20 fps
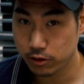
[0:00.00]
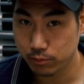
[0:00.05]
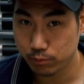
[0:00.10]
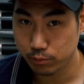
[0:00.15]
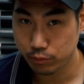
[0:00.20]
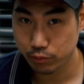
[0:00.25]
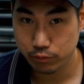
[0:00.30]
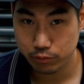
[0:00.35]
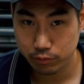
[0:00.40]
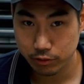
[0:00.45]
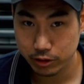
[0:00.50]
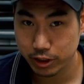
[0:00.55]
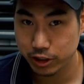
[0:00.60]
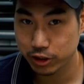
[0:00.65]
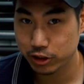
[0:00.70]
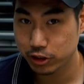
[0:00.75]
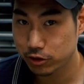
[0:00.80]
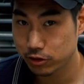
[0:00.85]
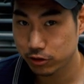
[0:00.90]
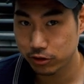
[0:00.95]
I'm pretty
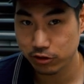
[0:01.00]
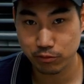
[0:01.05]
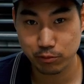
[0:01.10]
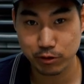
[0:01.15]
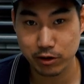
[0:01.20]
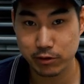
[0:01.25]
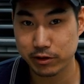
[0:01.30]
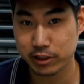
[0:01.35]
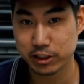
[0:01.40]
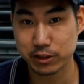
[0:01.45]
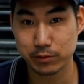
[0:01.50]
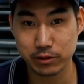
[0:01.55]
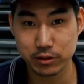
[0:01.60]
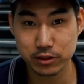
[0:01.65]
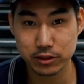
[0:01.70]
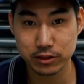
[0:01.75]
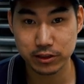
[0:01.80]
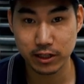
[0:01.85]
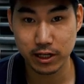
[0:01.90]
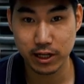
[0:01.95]
sure you probably
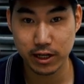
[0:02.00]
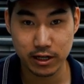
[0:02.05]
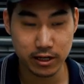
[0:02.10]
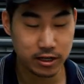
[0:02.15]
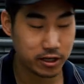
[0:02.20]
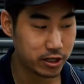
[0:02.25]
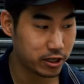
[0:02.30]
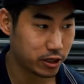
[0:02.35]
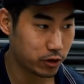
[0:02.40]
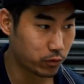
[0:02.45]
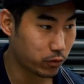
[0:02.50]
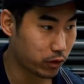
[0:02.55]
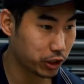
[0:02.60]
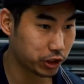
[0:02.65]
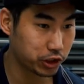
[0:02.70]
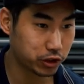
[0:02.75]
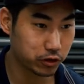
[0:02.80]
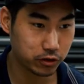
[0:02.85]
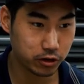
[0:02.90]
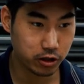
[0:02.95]
experienced that. You
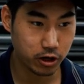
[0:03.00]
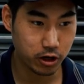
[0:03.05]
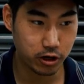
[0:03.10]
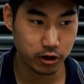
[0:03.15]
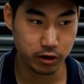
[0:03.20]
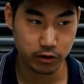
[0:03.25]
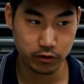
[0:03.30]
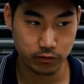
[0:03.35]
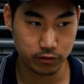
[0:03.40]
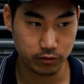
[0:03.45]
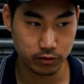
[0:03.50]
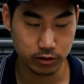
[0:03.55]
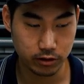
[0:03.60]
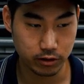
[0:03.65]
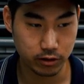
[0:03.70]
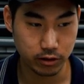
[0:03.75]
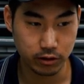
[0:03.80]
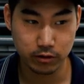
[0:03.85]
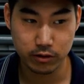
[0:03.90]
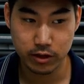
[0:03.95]
wash your car,
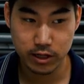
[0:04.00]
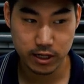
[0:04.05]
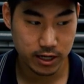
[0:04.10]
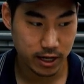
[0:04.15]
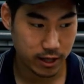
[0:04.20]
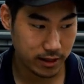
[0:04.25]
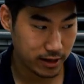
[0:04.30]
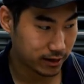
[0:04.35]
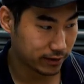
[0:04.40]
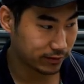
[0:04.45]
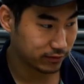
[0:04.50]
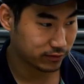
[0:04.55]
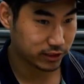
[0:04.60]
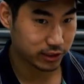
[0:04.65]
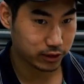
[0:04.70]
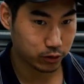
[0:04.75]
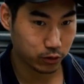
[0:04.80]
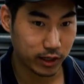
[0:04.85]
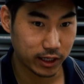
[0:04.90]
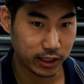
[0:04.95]
you know. And it leaves
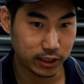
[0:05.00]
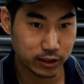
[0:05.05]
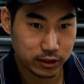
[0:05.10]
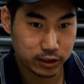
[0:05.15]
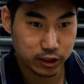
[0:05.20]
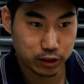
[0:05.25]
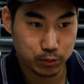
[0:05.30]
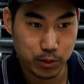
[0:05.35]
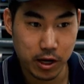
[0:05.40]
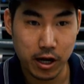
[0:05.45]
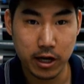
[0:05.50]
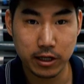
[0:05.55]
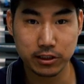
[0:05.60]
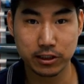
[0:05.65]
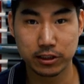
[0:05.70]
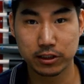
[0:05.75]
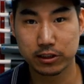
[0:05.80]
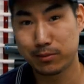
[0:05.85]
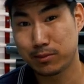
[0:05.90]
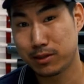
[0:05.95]
this white
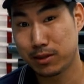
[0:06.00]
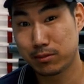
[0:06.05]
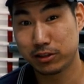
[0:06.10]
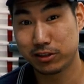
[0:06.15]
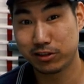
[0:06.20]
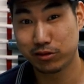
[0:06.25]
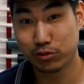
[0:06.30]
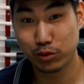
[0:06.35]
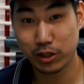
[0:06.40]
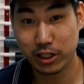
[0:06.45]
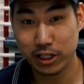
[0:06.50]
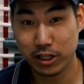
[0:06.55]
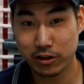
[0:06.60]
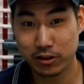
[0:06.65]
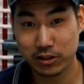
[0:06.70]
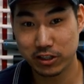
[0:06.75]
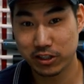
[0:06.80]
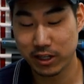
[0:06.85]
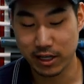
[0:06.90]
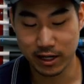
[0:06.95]
spot, and sometimes it's really
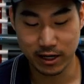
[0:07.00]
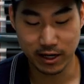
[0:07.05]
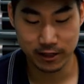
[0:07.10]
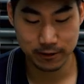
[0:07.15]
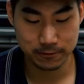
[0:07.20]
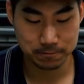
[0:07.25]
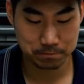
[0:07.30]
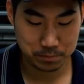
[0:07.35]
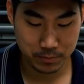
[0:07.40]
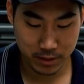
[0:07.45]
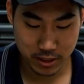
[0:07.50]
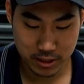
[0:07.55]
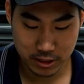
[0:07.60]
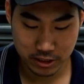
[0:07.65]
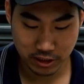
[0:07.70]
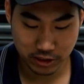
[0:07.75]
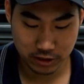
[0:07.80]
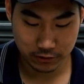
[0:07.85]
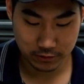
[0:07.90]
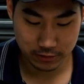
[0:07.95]
hard to get out.
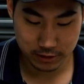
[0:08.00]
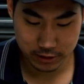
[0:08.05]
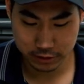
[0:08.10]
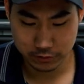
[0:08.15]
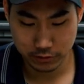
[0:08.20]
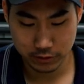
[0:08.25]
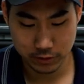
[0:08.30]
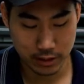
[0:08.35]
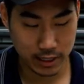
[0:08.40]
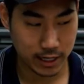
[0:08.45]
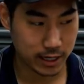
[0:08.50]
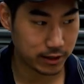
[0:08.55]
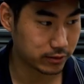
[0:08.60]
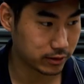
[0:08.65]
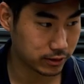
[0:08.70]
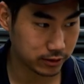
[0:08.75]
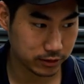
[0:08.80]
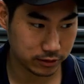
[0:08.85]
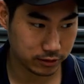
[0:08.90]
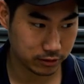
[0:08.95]
So this will
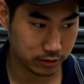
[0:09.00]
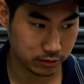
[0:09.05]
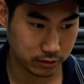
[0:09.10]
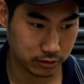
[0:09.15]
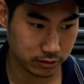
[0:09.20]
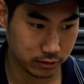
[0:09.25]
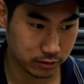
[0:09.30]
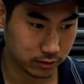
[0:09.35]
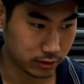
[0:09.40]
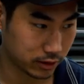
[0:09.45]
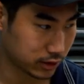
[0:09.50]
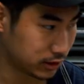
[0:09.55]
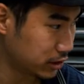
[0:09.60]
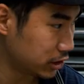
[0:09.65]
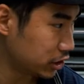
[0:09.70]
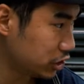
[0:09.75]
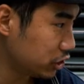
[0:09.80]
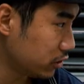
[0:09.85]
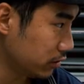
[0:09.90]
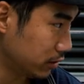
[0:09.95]
allow us to
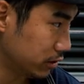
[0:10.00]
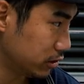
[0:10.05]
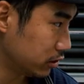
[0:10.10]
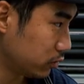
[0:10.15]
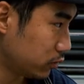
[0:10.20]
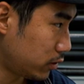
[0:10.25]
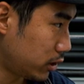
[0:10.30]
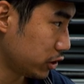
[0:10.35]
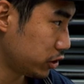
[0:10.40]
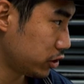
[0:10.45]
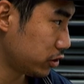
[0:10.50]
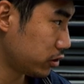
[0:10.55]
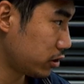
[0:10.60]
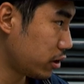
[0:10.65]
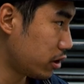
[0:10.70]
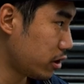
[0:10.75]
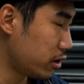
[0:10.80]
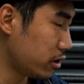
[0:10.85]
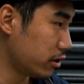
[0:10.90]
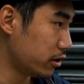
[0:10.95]
essentially just wash our
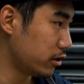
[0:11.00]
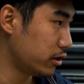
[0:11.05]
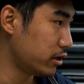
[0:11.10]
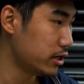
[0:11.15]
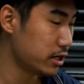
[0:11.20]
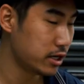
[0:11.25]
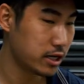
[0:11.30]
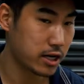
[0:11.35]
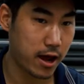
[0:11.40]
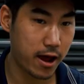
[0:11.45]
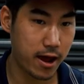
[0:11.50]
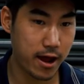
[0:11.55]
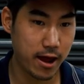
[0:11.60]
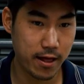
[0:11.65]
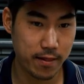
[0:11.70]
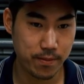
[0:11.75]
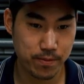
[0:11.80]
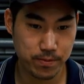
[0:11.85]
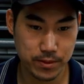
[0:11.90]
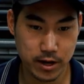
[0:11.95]
car
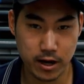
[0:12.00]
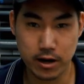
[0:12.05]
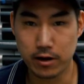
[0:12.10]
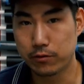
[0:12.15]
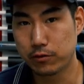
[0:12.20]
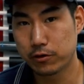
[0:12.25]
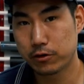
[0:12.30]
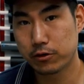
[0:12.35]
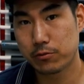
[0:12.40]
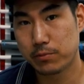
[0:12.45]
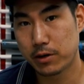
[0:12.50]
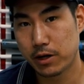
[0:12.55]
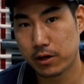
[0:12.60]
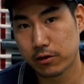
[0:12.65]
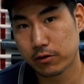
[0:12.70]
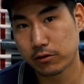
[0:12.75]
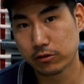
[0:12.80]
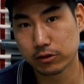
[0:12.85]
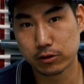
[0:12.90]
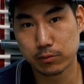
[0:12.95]
and not worry about
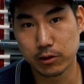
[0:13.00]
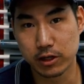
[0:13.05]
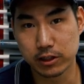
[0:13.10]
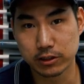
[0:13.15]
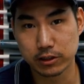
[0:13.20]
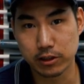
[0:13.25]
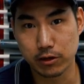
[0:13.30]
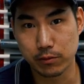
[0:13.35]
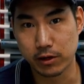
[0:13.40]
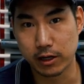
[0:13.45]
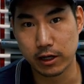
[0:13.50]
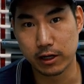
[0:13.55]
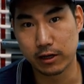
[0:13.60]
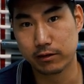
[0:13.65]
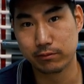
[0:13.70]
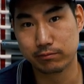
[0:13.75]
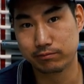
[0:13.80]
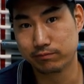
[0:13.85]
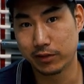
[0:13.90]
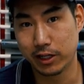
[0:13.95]
all those spots coming
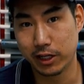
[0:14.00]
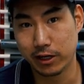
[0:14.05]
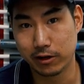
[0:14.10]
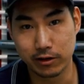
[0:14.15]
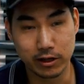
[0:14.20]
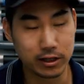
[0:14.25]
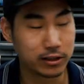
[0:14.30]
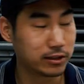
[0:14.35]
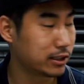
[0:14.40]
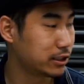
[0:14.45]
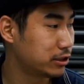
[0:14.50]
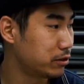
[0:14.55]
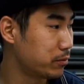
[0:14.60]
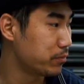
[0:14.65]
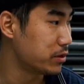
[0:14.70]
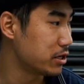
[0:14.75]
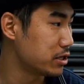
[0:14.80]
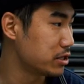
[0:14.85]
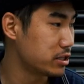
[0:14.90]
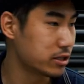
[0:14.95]
out later on. That's a
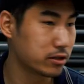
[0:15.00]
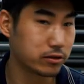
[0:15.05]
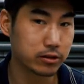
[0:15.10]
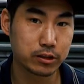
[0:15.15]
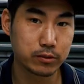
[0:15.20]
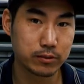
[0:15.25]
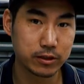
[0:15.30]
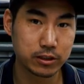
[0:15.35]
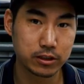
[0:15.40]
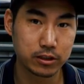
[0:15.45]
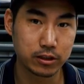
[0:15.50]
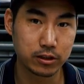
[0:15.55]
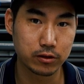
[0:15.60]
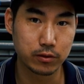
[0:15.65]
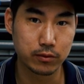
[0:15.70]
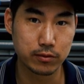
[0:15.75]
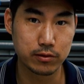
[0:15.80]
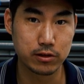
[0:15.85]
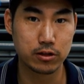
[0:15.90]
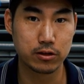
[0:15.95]
big deal, especially
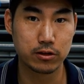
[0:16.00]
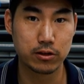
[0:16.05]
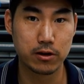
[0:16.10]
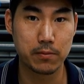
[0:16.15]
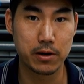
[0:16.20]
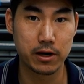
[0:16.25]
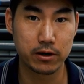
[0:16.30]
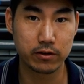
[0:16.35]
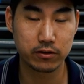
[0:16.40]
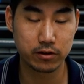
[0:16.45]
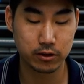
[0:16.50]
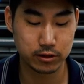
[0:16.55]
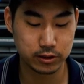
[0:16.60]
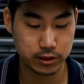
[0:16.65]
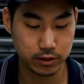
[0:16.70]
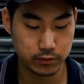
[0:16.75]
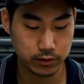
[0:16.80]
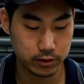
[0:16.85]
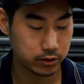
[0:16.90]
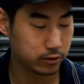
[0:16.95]
when we do the amount of cars
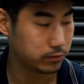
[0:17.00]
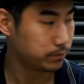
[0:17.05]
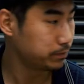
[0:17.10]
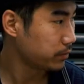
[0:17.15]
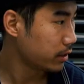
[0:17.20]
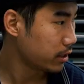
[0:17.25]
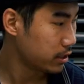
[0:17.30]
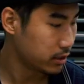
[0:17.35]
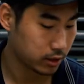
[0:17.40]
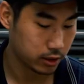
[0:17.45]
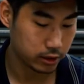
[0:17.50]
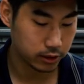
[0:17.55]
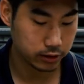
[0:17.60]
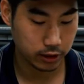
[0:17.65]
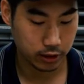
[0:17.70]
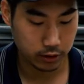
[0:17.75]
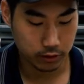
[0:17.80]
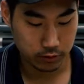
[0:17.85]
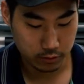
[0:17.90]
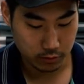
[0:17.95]
that we do.
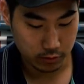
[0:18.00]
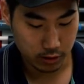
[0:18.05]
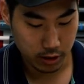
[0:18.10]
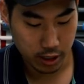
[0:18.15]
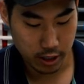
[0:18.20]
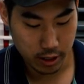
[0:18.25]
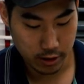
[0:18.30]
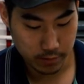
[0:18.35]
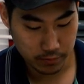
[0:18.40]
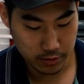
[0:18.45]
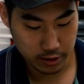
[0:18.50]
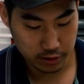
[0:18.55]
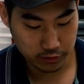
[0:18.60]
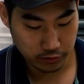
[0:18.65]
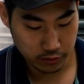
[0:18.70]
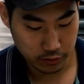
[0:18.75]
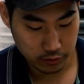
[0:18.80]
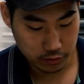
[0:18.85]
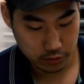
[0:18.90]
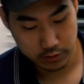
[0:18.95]
So this
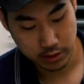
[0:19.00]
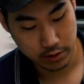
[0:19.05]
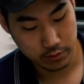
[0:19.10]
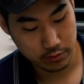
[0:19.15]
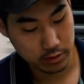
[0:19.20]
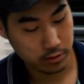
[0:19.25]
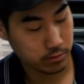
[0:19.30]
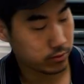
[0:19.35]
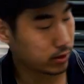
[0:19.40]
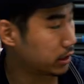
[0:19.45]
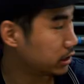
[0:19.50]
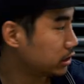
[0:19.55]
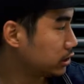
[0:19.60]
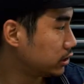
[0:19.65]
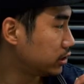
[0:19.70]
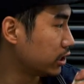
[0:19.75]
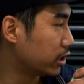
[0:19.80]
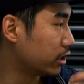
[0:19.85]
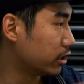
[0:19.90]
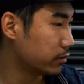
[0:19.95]
filter that we're about to
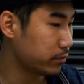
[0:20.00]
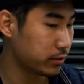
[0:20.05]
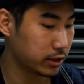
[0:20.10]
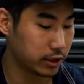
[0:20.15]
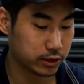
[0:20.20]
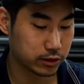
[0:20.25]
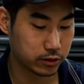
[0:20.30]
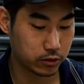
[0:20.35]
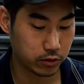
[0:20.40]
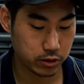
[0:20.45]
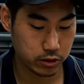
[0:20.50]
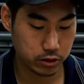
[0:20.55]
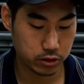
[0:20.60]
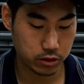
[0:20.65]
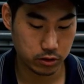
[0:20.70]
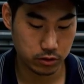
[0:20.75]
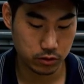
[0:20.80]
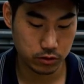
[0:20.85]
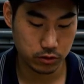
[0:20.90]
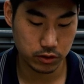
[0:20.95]
set up is going
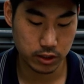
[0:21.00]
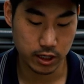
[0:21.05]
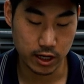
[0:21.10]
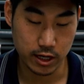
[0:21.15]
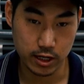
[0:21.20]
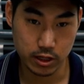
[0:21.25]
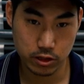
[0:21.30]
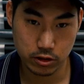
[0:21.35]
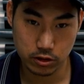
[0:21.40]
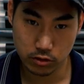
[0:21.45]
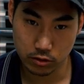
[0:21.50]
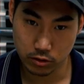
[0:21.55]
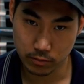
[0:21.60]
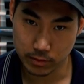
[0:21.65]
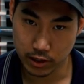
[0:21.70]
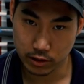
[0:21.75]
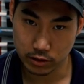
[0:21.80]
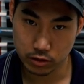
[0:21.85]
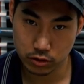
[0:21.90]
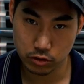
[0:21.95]
to get it to
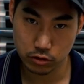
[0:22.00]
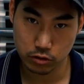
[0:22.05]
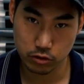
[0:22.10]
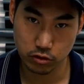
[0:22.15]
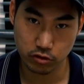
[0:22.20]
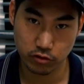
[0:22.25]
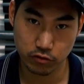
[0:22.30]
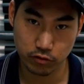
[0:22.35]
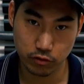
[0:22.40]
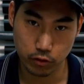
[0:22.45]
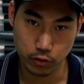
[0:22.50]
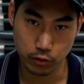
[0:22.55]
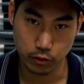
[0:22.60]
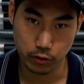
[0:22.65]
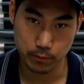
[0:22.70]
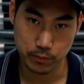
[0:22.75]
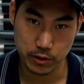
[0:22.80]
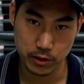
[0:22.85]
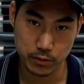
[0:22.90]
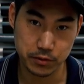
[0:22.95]
about 2 to
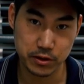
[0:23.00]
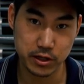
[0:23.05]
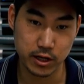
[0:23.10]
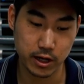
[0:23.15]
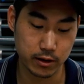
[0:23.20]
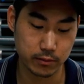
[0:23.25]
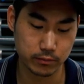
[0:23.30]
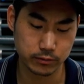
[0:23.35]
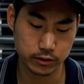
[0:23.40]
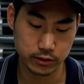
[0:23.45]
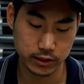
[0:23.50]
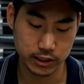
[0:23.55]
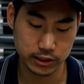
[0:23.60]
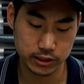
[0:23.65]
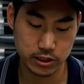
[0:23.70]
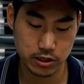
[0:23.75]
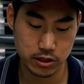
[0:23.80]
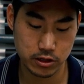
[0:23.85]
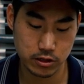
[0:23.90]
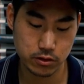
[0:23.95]
4 ppm. So
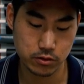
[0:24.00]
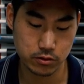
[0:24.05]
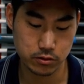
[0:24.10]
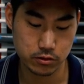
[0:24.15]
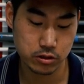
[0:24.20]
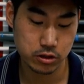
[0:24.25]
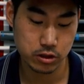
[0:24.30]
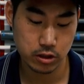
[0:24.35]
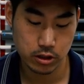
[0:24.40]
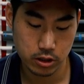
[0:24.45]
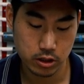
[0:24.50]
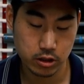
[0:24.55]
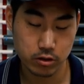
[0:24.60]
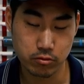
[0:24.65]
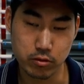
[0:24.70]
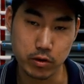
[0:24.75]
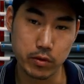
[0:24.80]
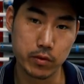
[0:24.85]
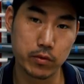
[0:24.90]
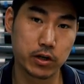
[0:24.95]
that's huge
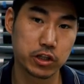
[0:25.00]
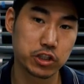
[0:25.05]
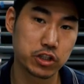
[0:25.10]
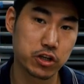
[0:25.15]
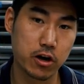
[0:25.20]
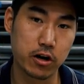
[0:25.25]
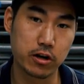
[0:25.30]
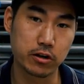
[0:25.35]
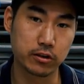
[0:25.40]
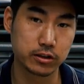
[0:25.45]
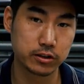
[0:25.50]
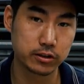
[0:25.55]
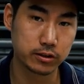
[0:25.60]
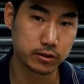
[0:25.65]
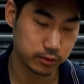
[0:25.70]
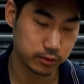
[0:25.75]
when we wash cars.